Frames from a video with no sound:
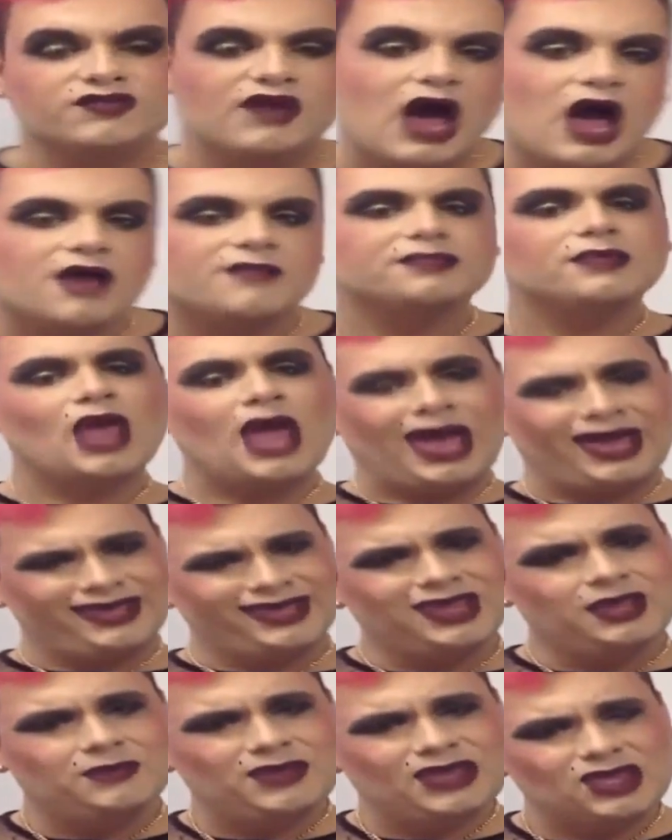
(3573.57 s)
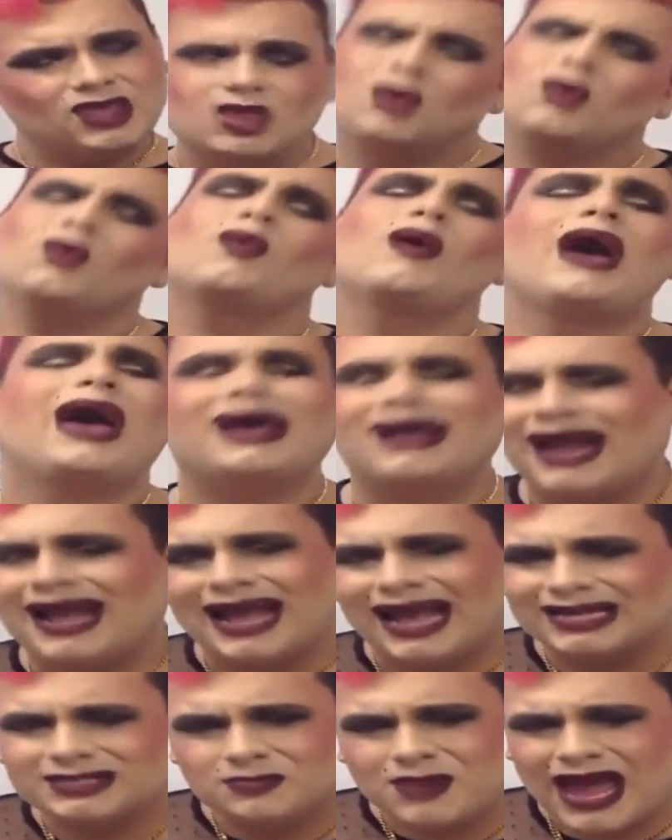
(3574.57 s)
The enunciation was there,
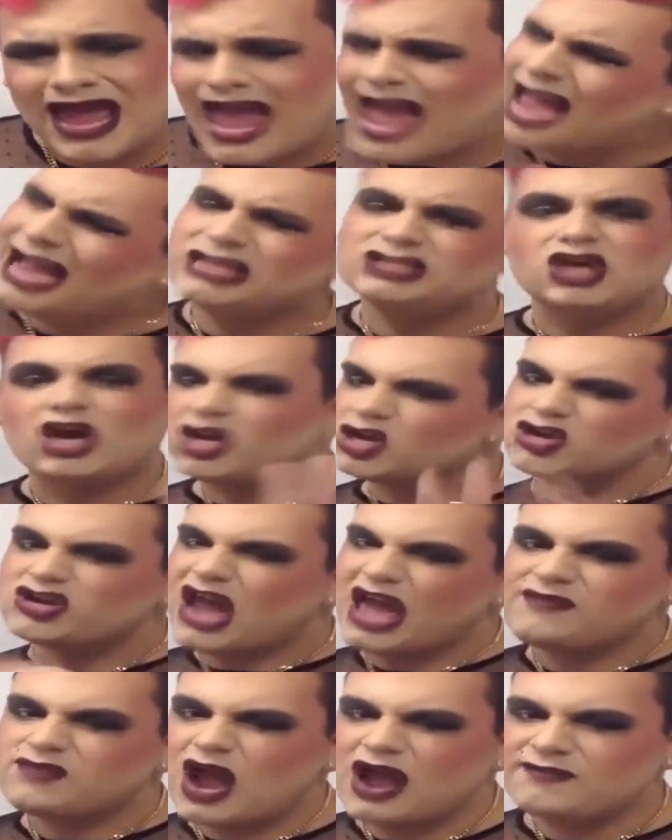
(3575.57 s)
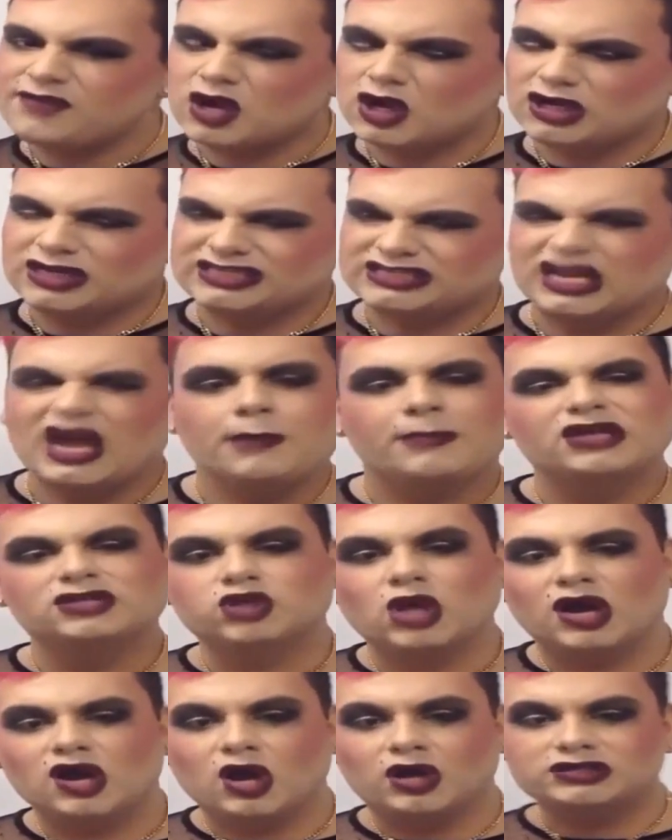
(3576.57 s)
the character was
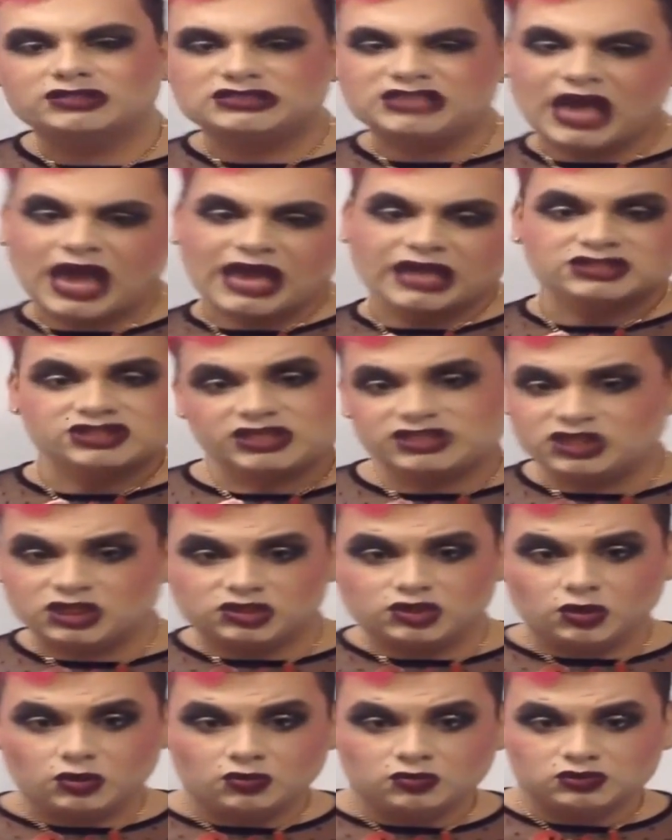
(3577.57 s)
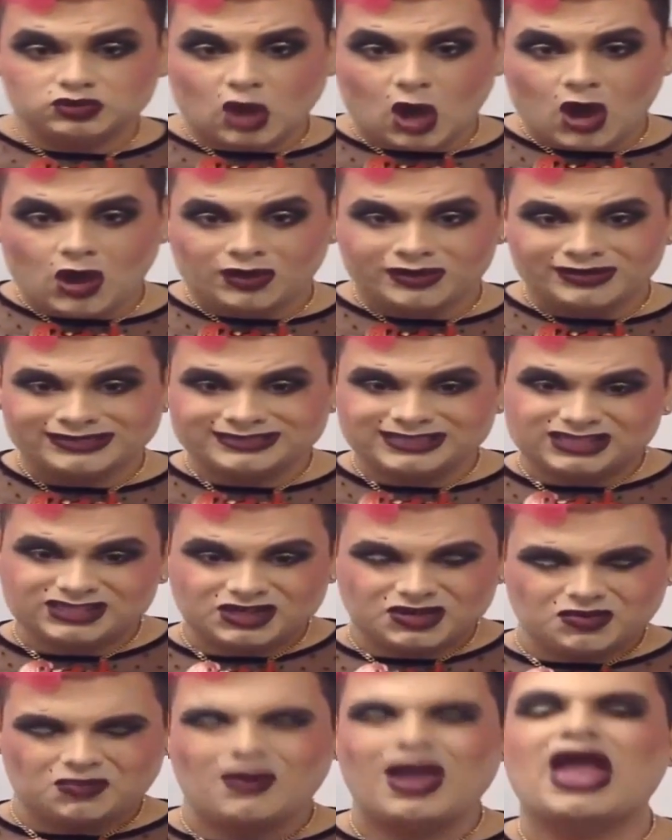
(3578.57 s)
there. It was such a
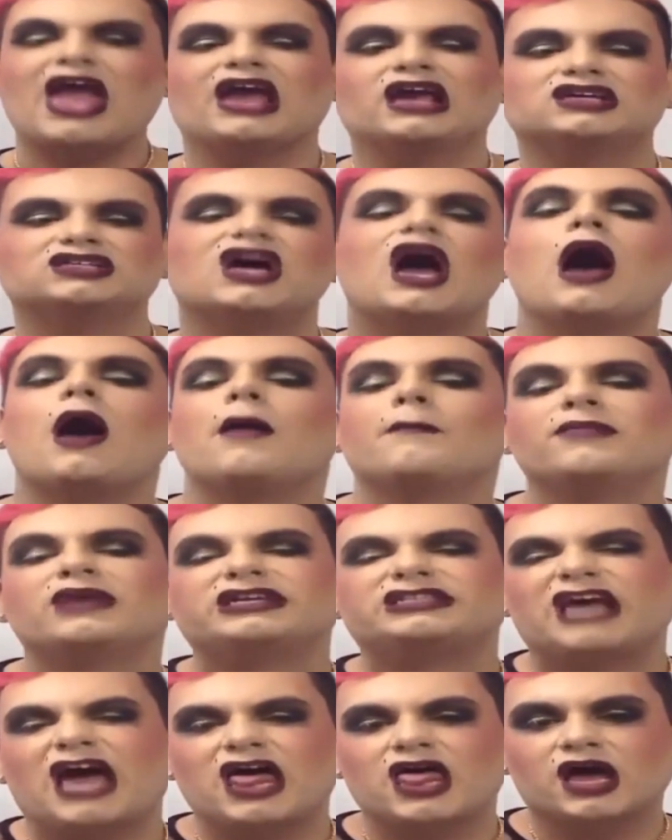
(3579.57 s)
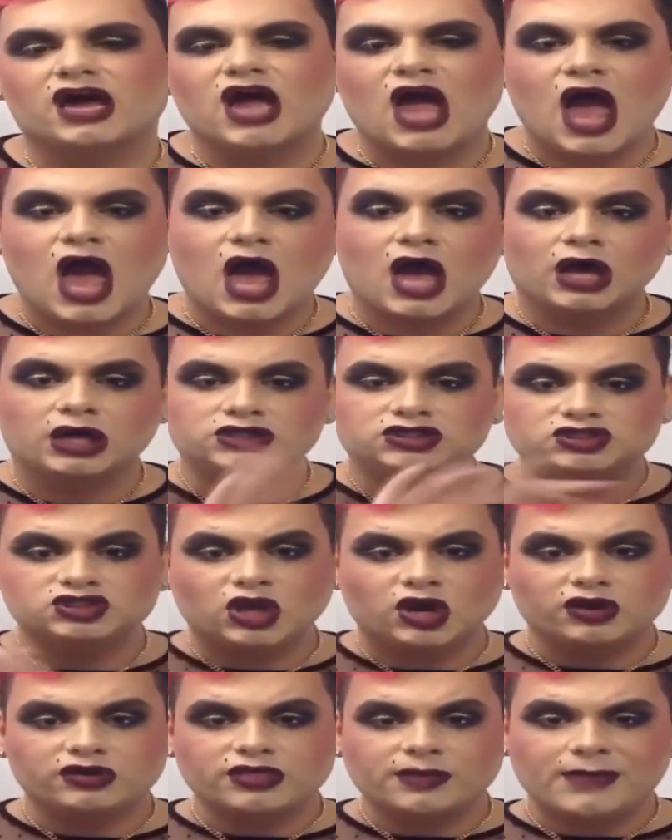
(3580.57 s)
smart choice for you
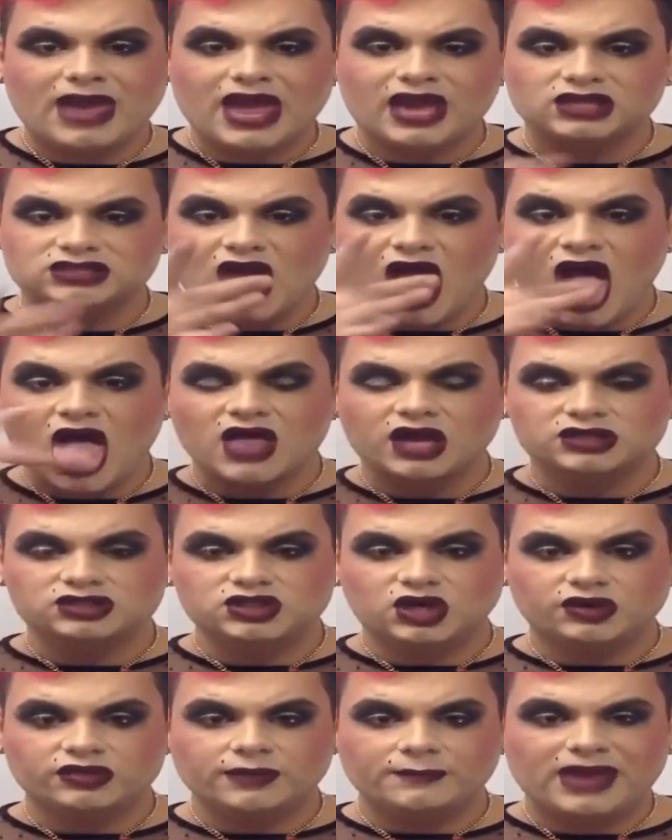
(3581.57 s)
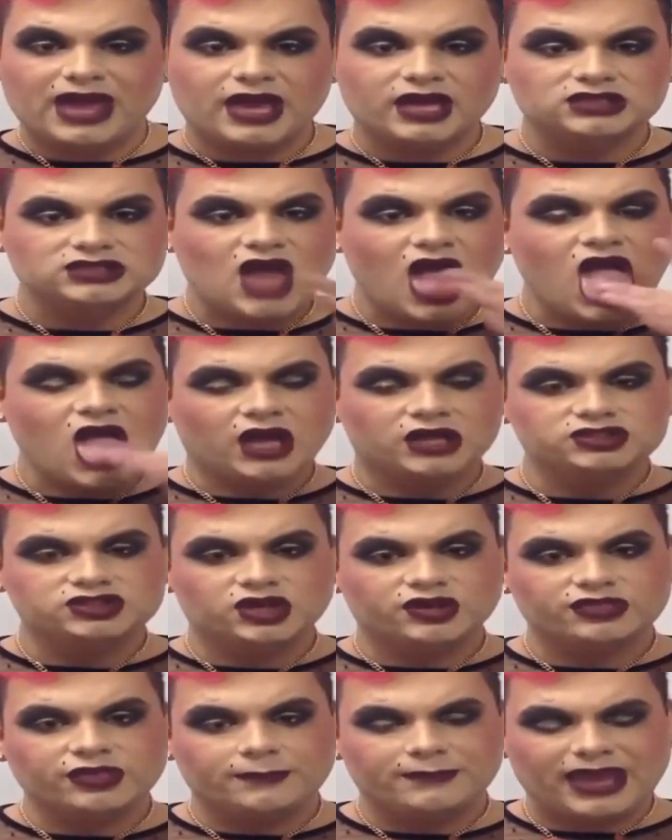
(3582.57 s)
to make with this.
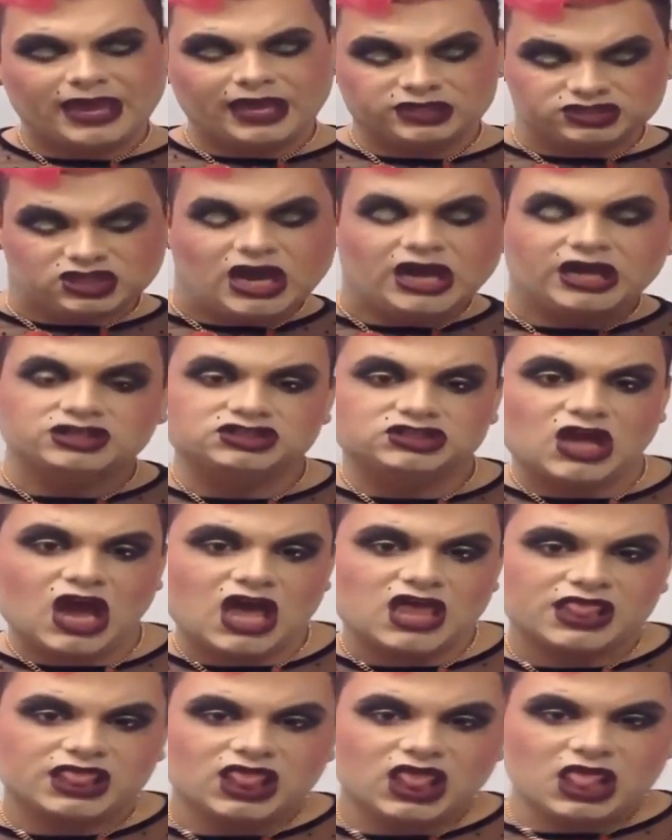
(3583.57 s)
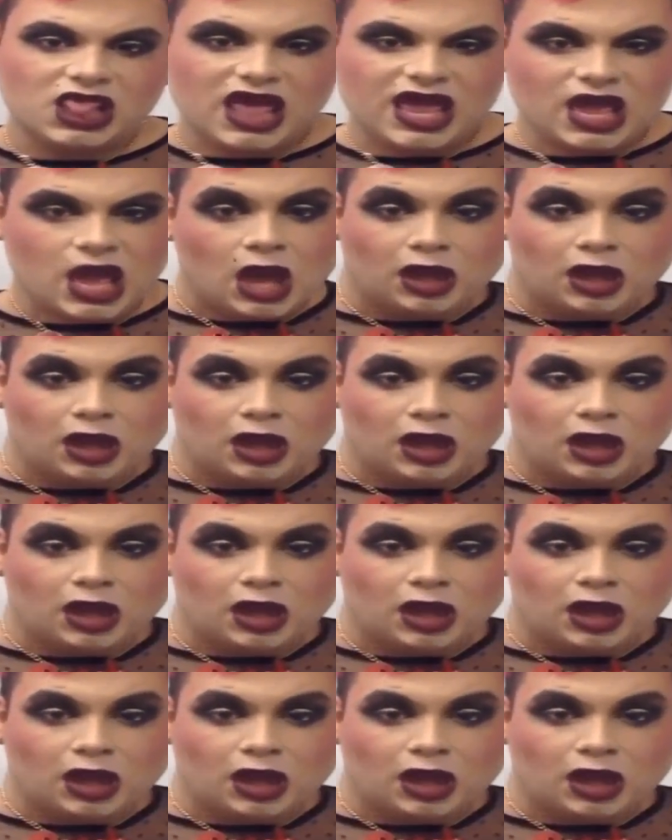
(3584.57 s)
I think that